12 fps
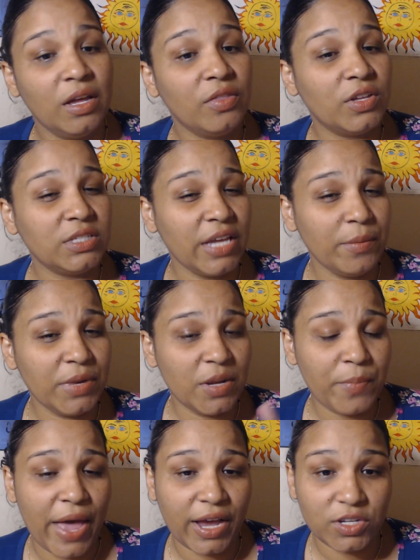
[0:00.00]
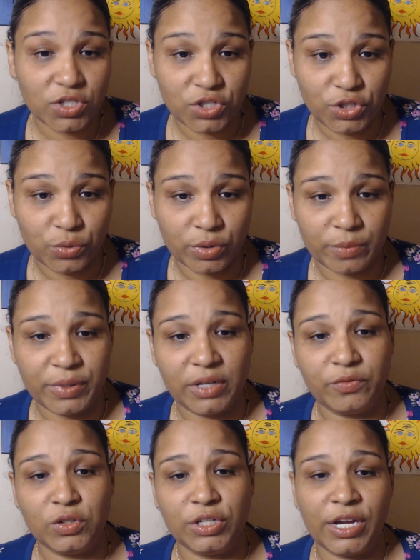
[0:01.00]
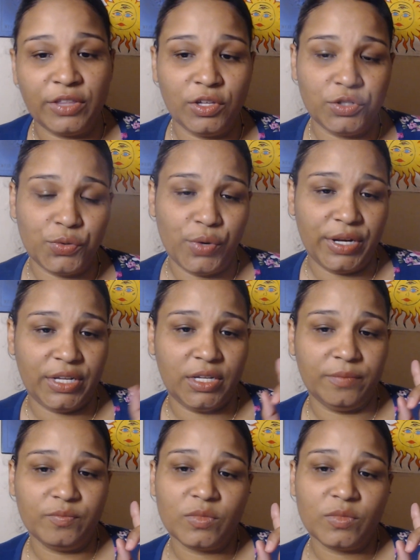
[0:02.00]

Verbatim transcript: The 10 minute package is newer, but if you look at the 20,